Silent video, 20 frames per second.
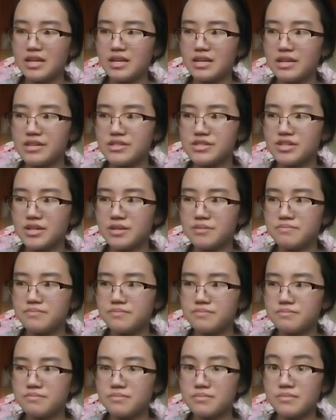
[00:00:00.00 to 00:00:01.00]
And
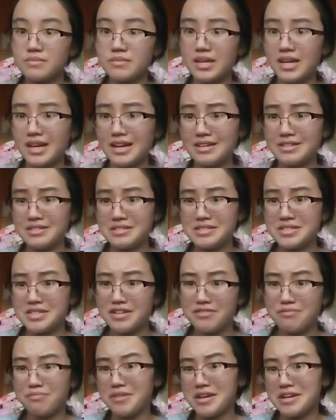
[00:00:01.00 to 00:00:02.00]

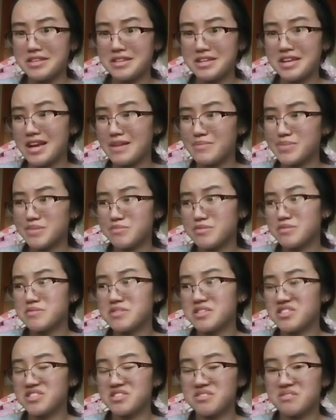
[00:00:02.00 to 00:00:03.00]
instead of playing the game,
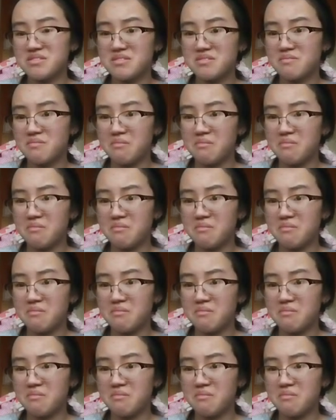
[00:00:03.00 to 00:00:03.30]
sometimes I just